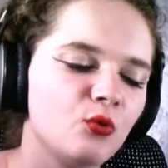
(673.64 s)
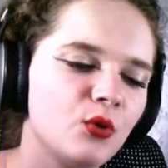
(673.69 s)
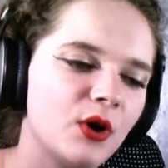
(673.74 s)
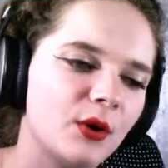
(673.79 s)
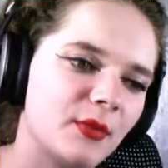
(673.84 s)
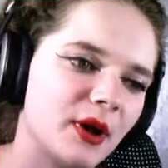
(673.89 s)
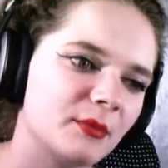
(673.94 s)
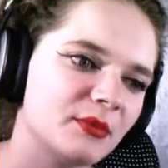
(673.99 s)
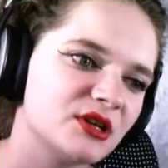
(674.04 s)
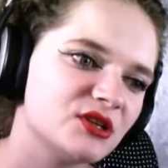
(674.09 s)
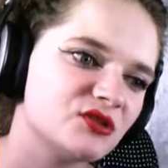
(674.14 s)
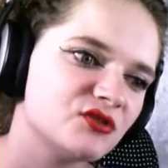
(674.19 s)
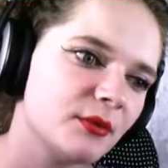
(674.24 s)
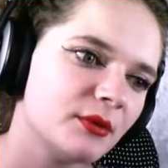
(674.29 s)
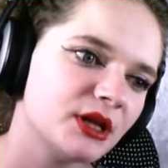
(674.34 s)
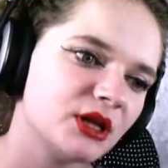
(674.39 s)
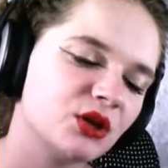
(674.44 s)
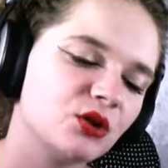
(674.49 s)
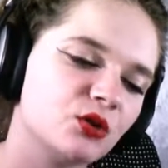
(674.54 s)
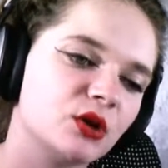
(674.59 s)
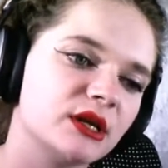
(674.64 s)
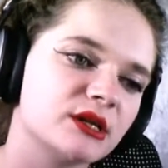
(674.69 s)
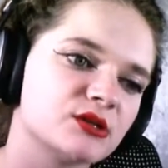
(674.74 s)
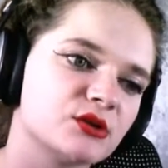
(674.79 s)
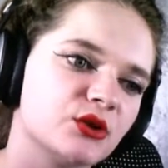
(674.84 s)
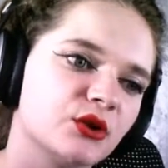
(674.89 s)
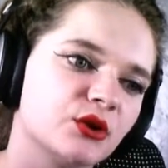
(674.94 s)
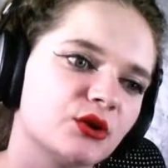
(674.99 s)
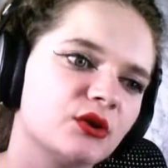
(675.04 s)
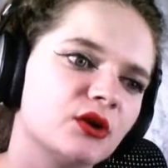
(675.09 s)
What might be troubling you,
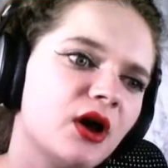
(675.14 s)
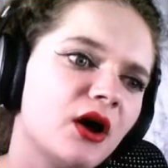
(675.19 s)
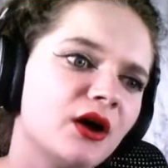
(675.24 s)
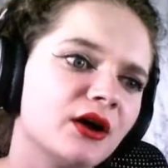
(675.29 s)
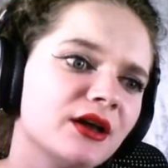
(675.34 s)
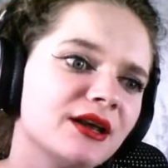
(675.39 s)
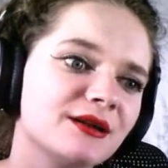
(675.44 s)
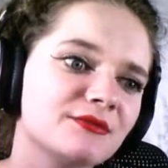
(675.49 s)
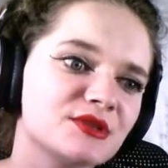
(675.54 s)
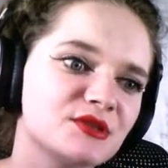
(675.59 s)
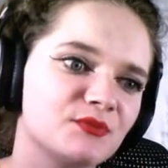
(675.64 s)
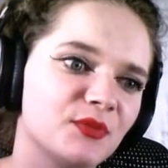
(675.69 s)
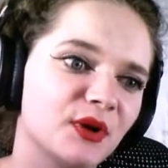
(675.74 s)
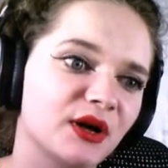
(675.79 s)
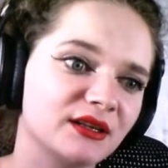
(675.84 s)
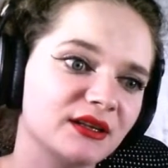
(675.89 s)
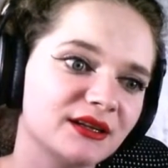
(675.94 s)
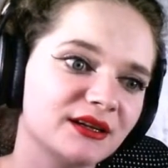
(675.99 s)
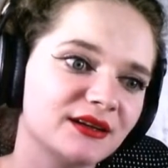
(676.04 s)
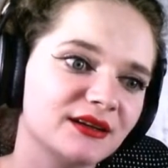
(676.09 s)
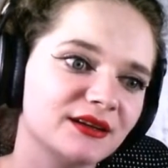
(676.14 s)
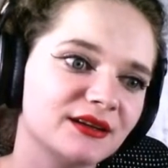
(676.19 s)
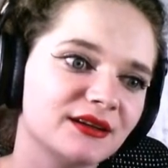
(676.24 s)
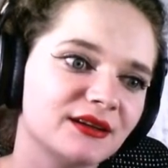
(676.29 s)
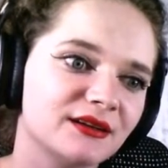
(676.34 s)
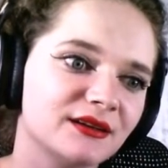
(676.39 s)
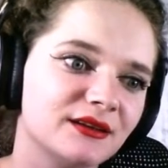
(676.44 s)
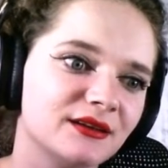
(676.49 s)
little girl? Oh, your name is Butler?